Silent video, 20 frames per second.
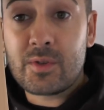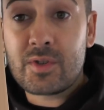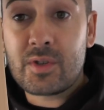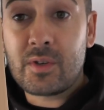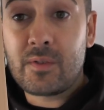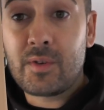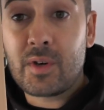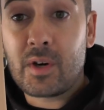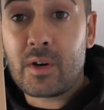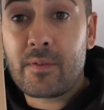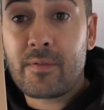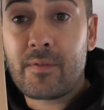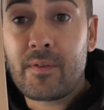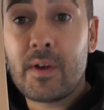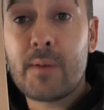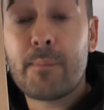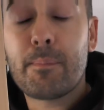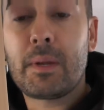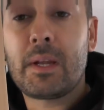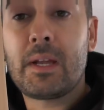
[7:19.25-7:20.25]
So if you're a
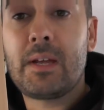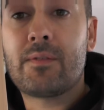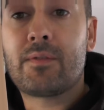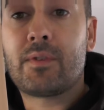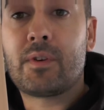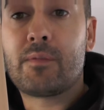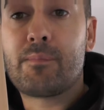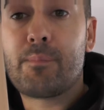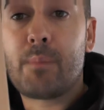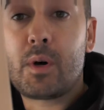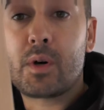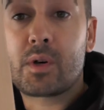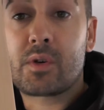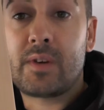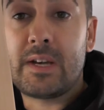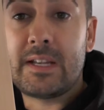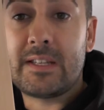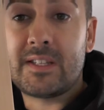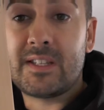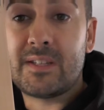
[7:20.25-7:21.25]
firm believer of more
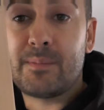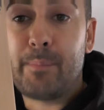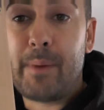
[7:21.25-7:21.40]
grains is